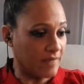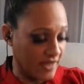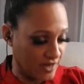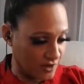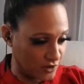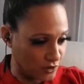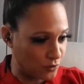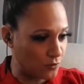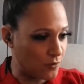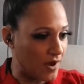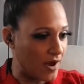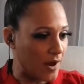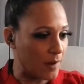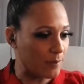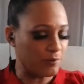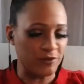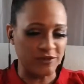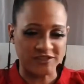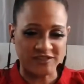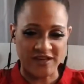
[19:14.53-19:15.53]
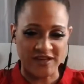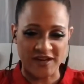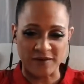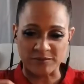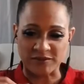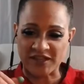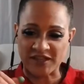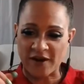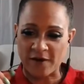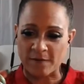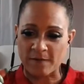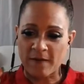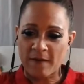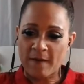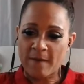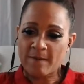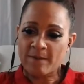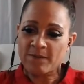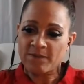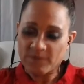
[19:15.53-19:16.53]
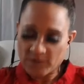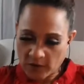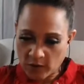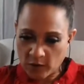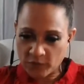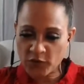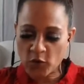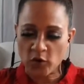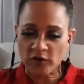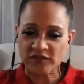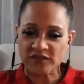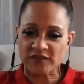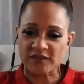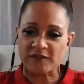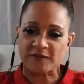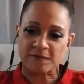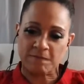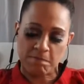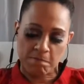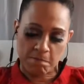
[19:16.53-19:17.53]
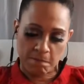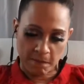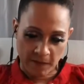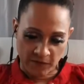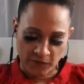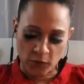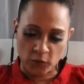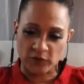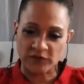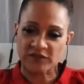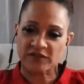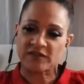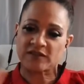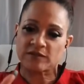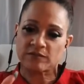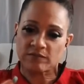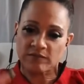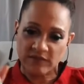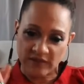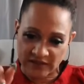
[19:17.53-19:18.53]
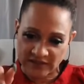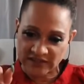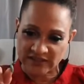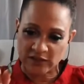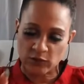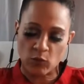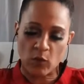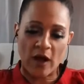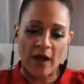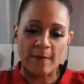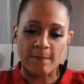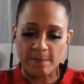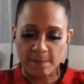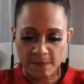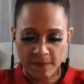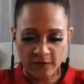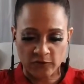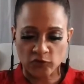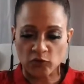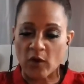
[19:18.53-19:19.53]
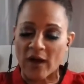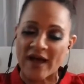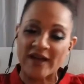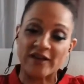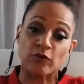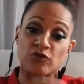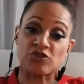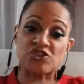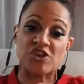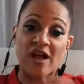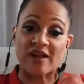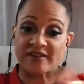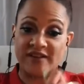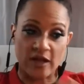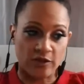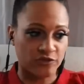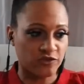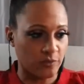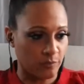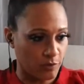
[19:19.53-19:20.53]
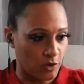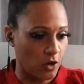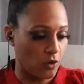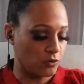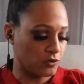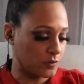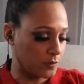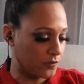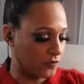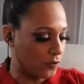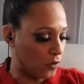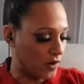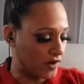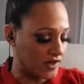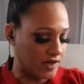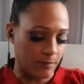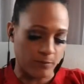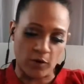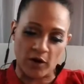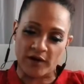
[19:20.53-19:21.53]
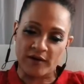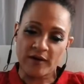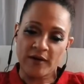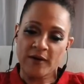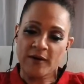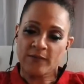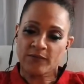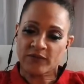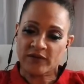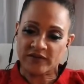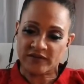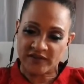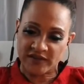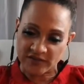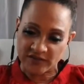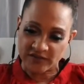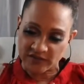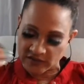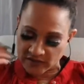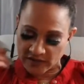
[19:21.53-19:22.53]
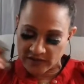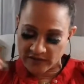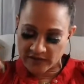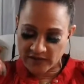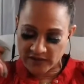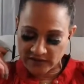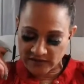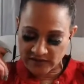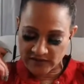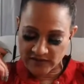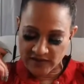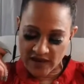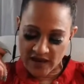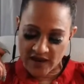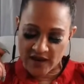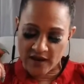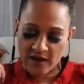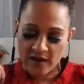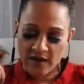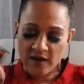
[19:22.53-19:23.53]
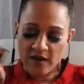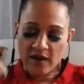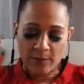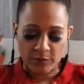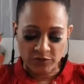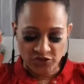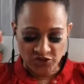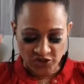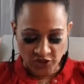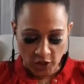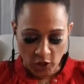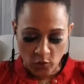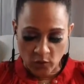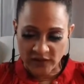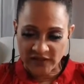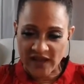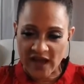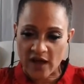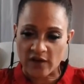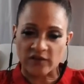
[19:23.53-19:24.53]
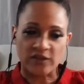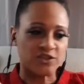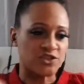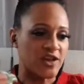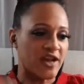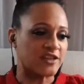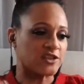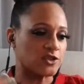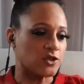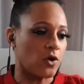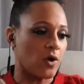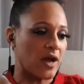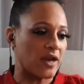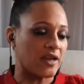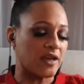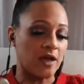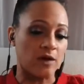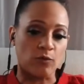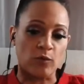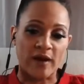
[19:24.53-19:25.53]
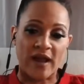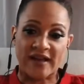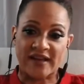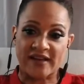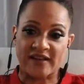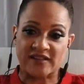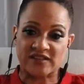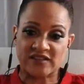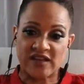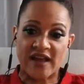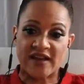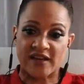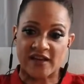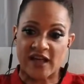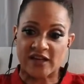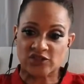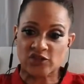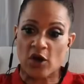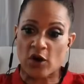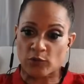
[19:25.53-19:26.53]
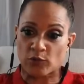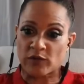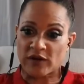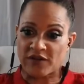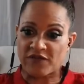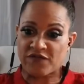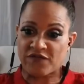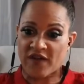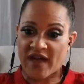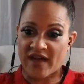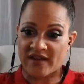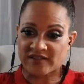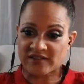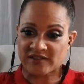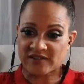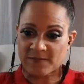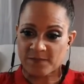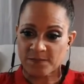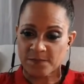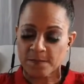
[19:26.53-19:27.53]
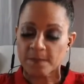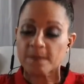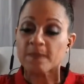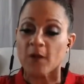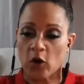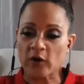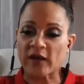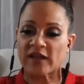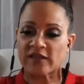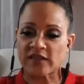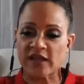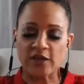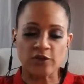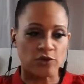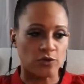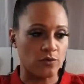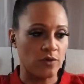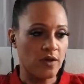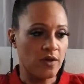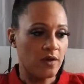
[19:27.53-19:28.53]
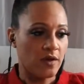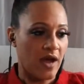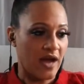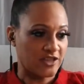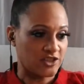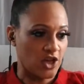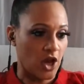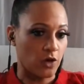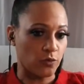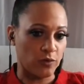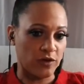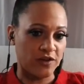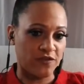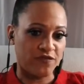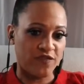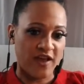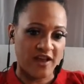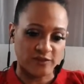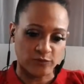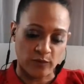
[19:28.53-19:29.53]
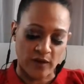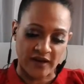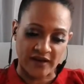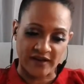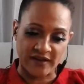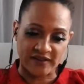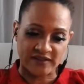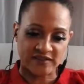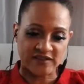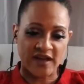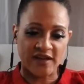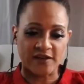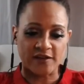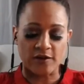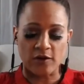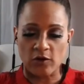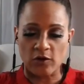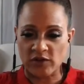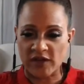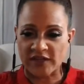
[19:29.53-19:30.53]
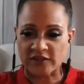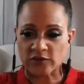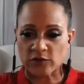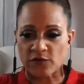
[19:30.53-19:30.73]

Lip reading: Thank you. I appreciate it, Ms. Karen. Of course it is. Of course it is. Let's see why. So I had to jot down some notes before I come on because I'm going to slow it down because you guys know I love when I get excited, I talk really fast. Okay. Thank you. I talk really fast when I get excited. Okay.